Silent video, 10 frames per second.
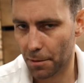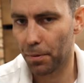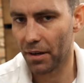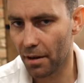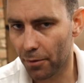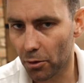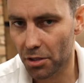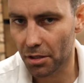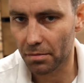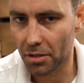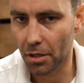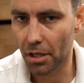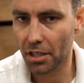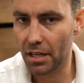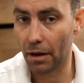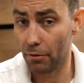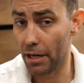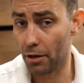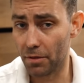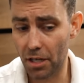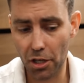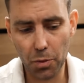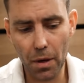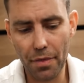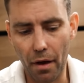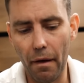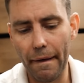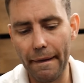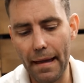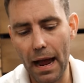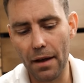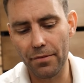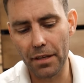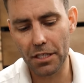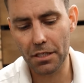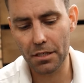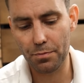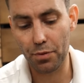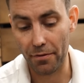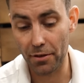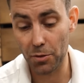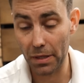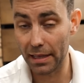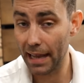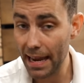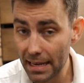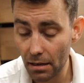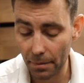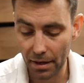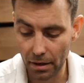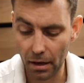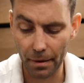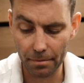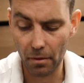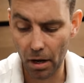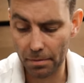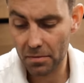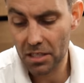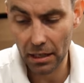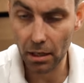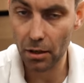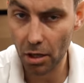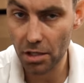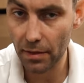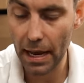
That's pretty difficult to, to get really good results with. I have this preference with Lake. I mean, I, I, I sell a lot of